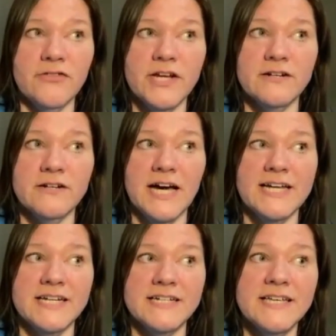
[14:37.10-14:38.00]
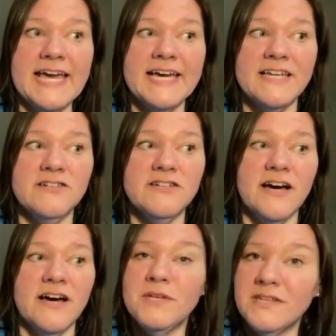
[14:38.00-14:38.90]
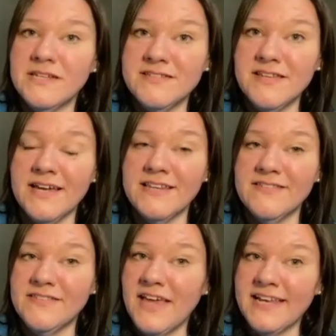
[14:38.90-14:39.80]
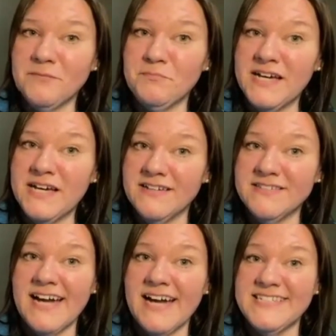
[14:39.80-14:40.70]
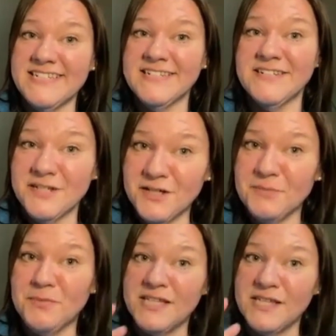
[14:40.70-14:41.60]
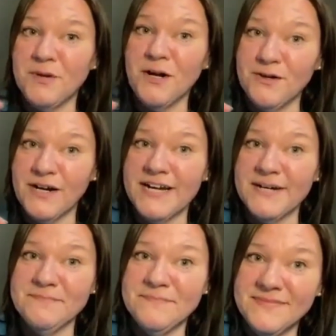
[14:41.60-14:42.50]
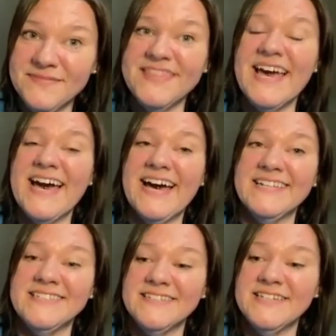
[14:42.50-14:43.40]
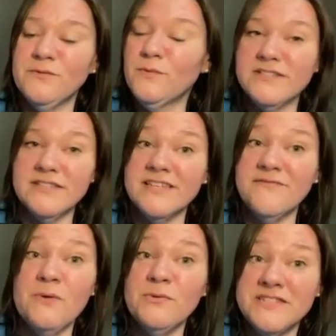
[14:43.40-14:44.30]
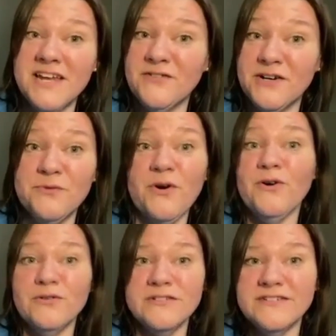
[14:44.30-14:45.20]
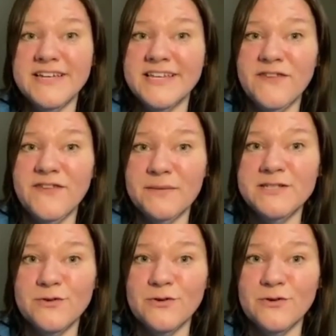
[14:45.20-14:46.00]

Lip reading: South Carolina, and Millie said that because I didn't complete the program, that it was as if I was never enrolled in the family